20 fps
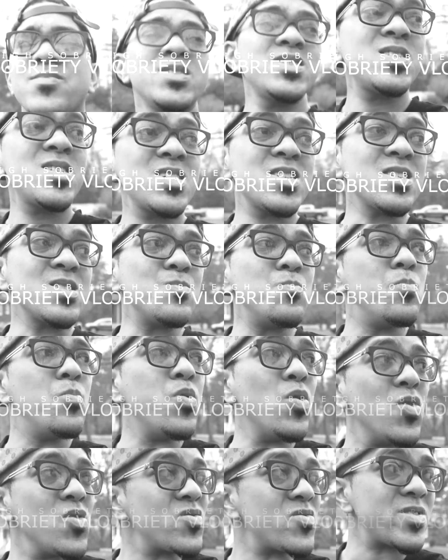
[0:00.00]
This shit is
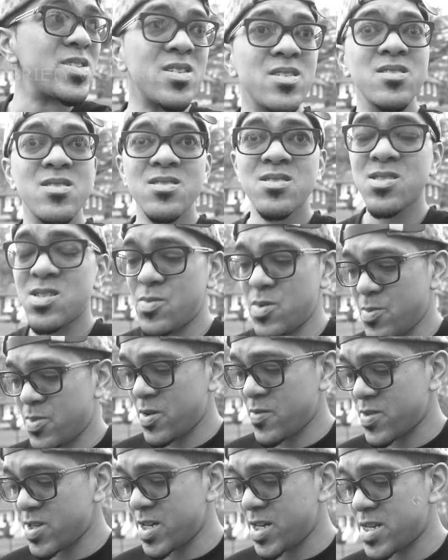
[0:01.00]
boring, to be
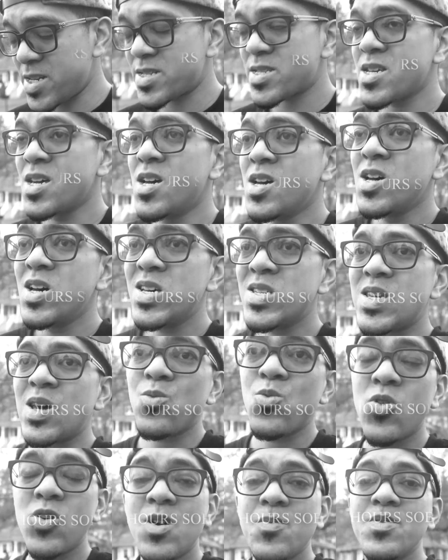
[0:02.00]
perfectly honest. So I
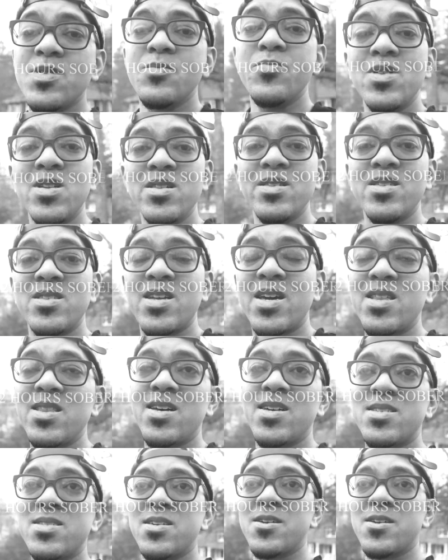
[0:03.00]
woke up in the middle of the night last